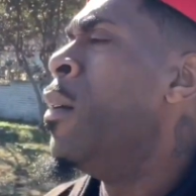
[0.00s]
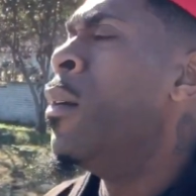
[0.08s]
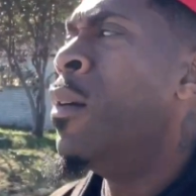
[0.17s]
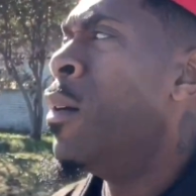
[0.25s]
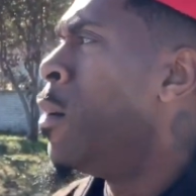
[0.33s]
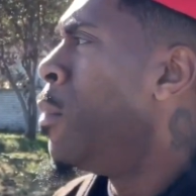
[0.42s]

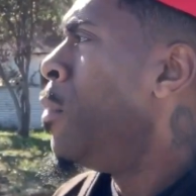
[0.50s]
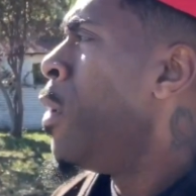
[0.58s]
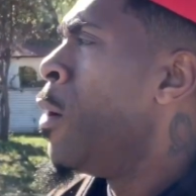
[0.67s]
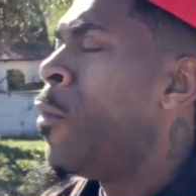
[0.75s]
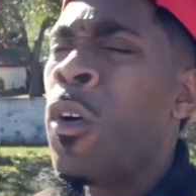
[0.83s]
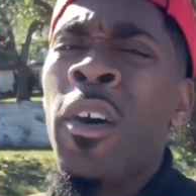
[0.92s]

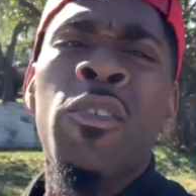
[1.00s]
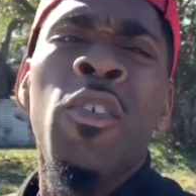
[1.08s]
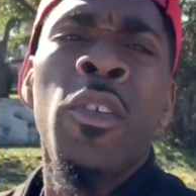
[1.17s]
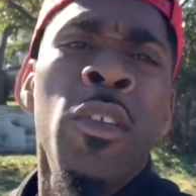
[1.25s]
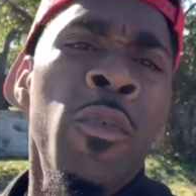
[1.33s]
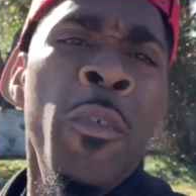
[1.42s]
Um, before I
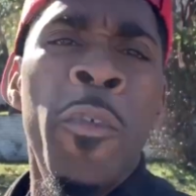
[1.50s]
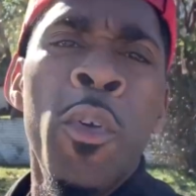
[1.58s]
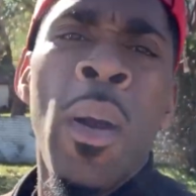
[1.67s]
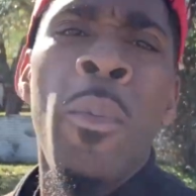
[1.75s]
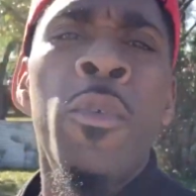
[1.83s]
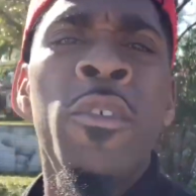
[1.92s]
start this
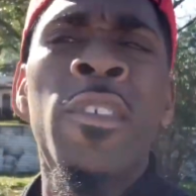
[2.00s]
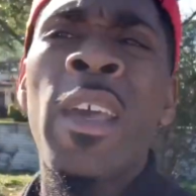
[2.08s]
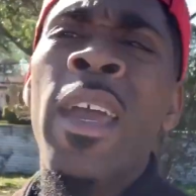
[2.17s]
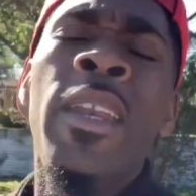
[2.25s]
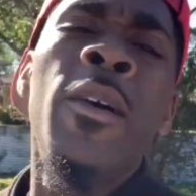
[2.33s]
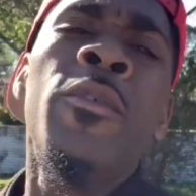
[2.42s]
review, I want to say
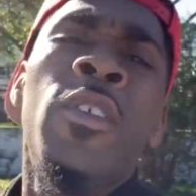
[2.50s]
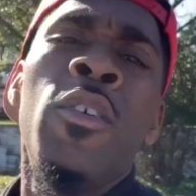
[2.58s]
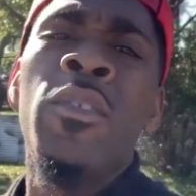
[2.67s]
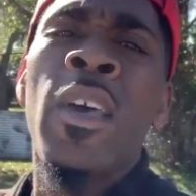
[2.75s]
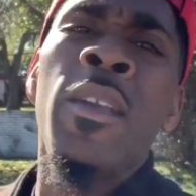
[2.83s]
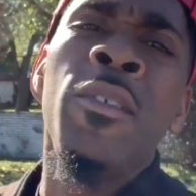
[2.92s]
I ain't never
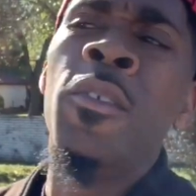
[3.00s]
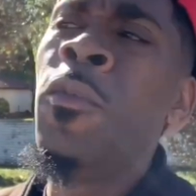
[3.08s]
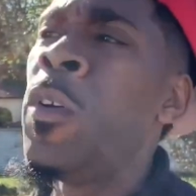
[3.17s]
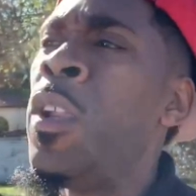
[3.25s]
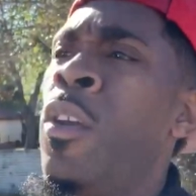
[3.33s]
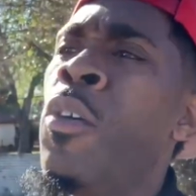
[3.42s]
told y'all this in the
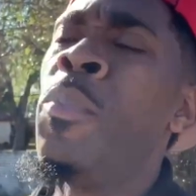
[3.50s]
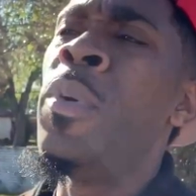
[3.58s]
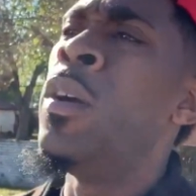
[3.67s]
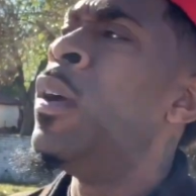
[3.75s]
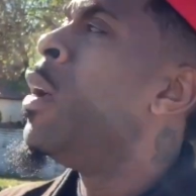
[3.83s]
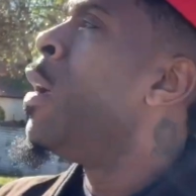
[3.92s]
video,
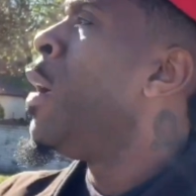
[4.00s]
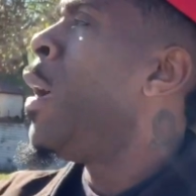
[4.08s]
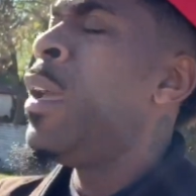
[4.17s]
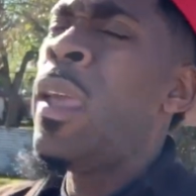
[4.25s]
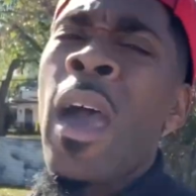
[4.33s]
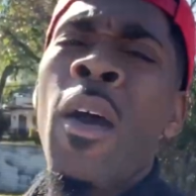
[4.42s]
but
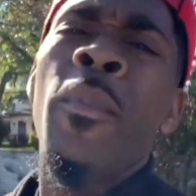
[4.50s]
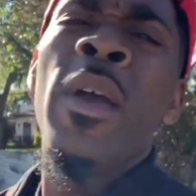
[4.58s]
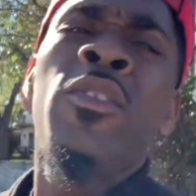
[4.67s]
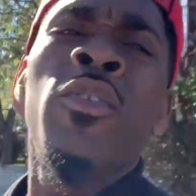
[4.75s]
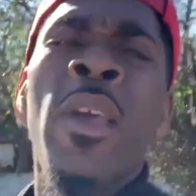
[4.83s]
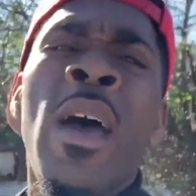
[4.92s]
hey, y'all
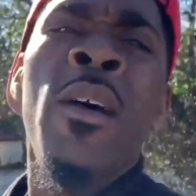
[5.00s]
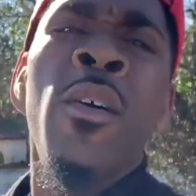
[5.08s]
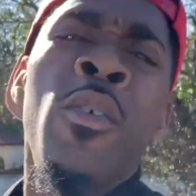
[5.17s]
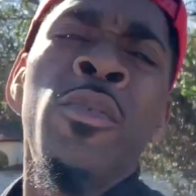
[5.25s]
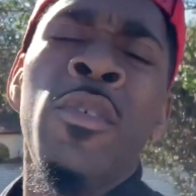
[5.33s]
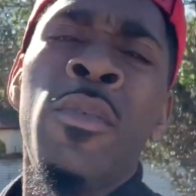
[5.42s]
make sure y'all
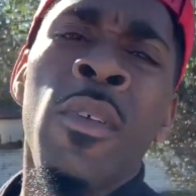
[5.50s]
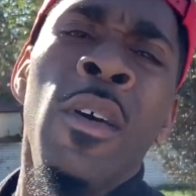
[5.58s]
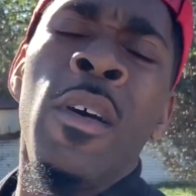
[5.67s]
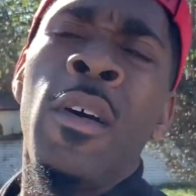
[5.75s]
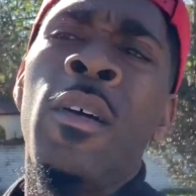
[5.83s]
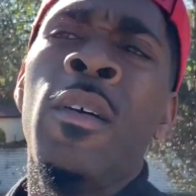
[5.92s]
go
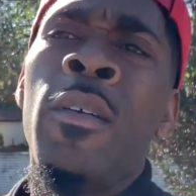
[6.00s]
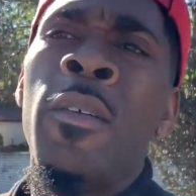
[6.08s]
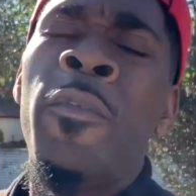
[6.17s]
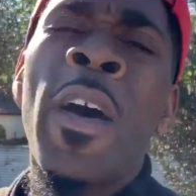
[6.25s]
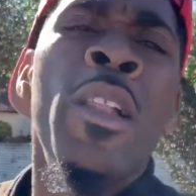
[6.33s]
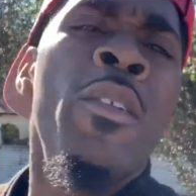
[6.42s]
uh,
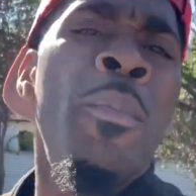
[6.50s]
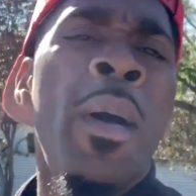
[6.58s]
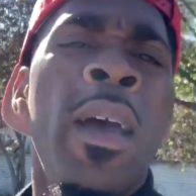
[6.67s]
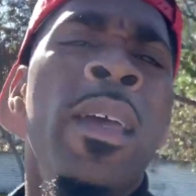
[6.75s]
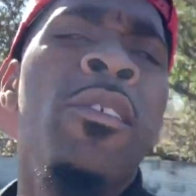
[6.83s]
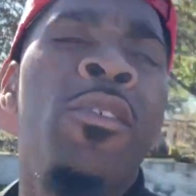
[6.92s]
follow
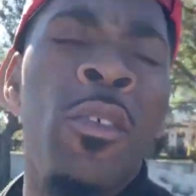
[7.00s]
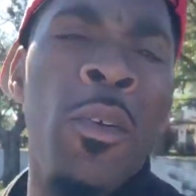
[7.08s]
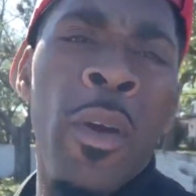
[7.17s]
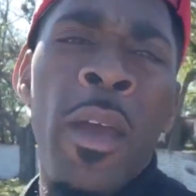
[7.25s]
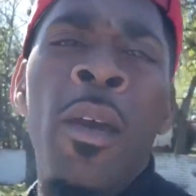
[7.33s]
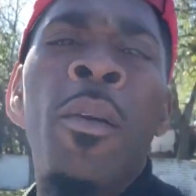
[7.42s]
my
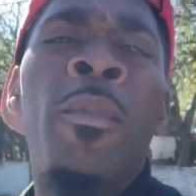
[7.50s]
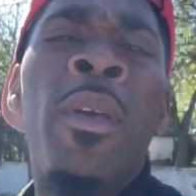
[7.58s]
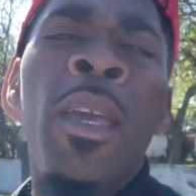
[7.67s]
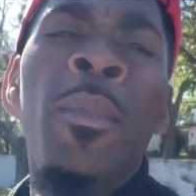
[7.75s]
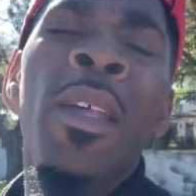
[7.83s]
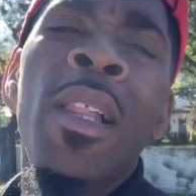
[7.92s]
Instagram,
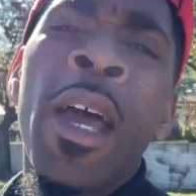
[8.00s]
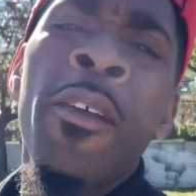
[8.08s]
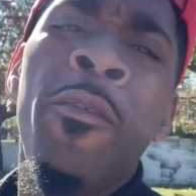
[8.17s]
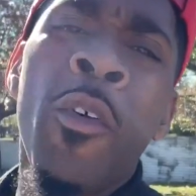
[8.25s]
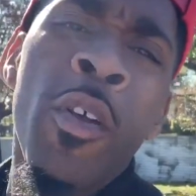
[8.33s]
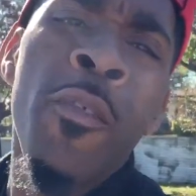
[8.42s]
Hemi Life
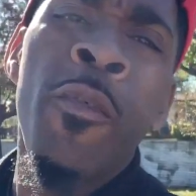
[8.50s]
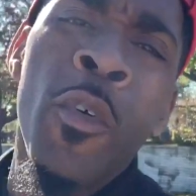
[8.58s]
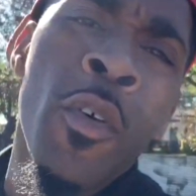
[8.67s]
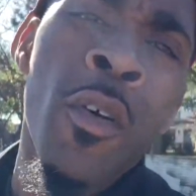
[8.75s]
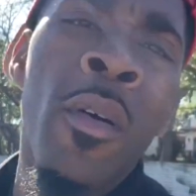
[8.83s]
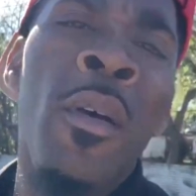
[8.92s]

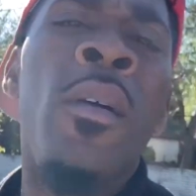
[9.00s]
44.